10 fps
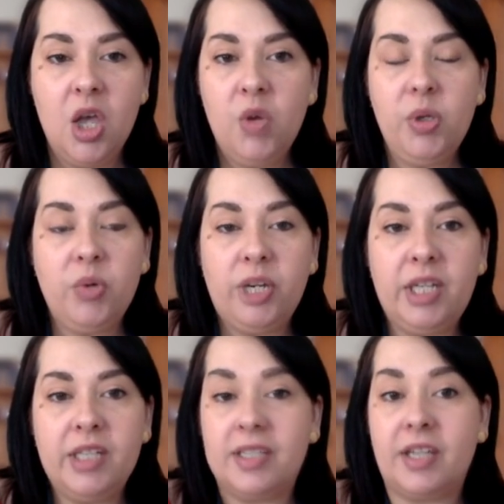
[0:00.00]
We
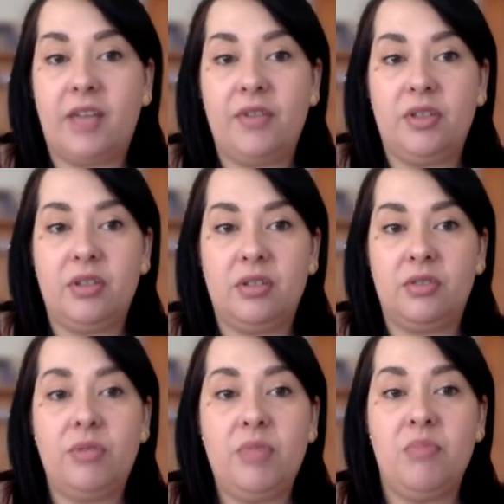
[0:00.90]
already discovered
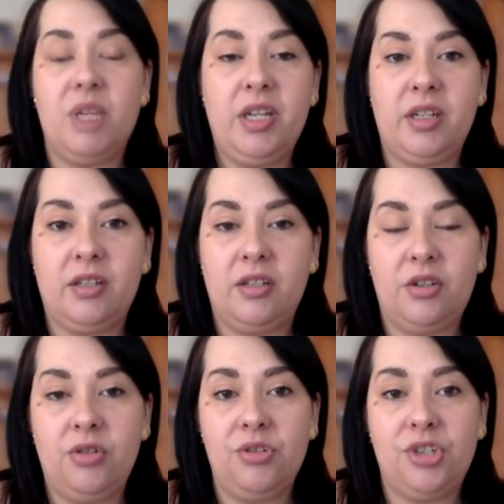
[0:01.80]
three million
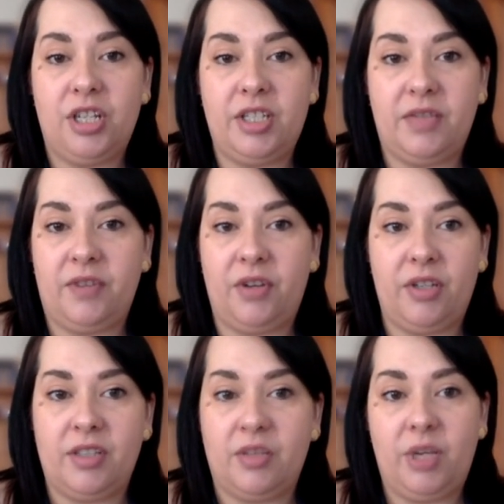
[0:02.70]
new genetic
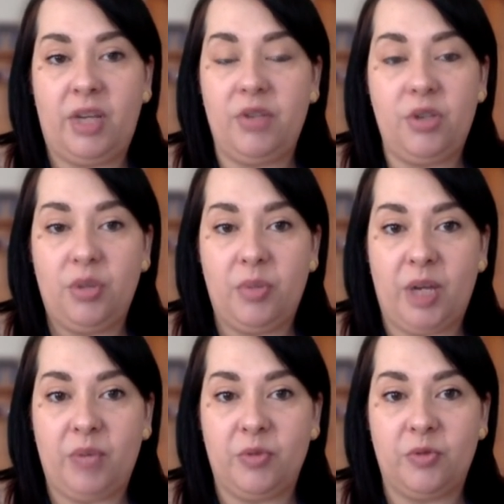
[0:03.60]
variants that we never knew
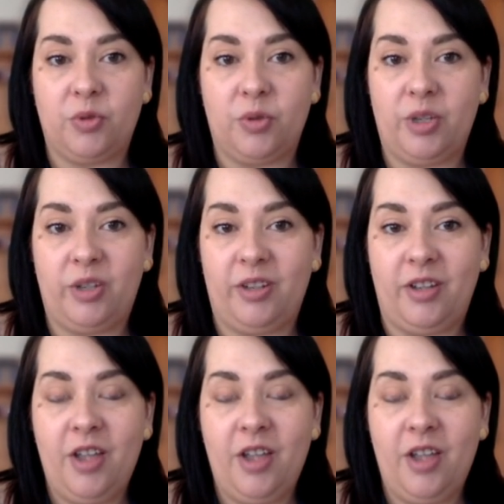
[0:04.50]
about before in